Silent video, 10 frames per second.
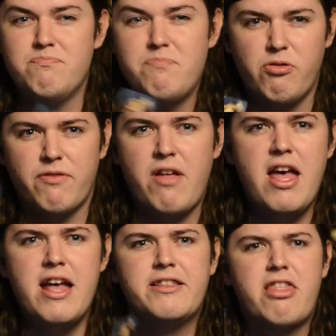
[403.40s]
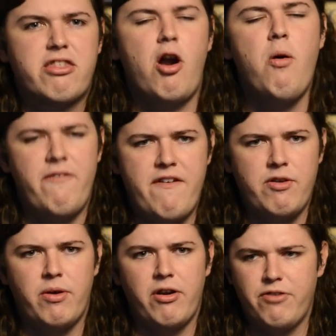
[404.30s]
sort of throw off
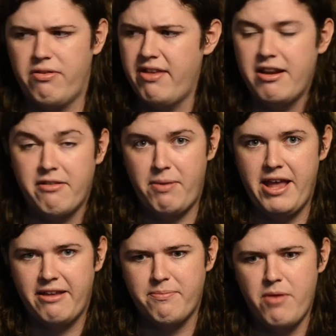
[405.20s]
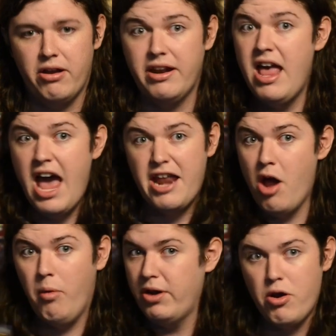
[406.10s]
everyone off your scent as playing as Merlin, and
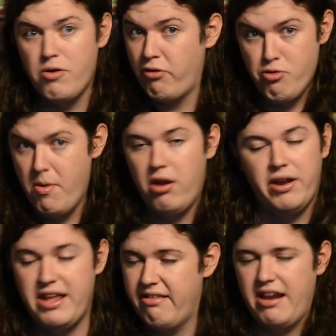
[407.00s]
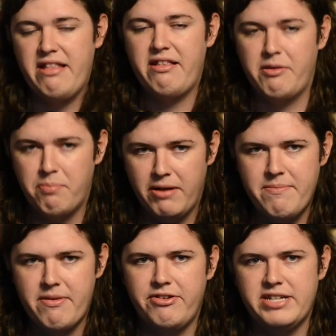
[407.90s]
no one knows who Merlin is and it's a
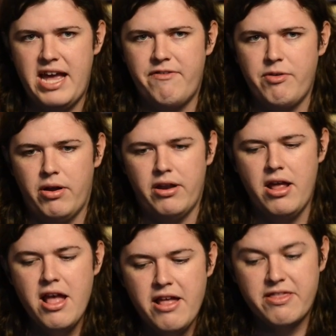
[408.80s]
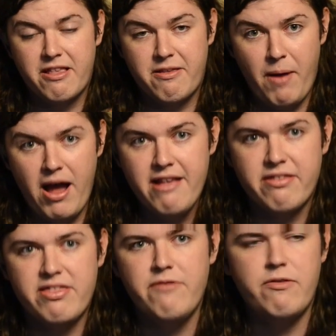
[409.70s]
complete mystery to everyone. The
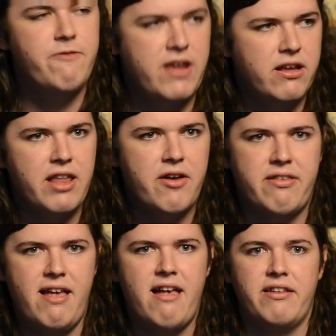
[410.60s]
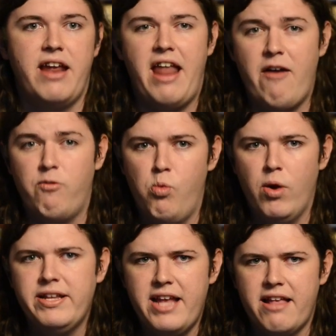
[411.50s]
spies then reveal their assassin and have
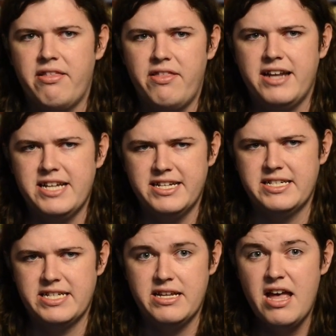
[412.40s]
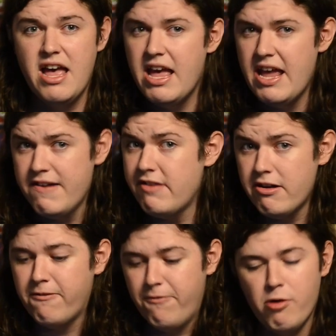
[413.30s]
one guess at the identity. If there
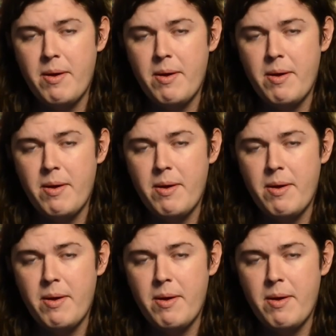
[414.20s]
are 4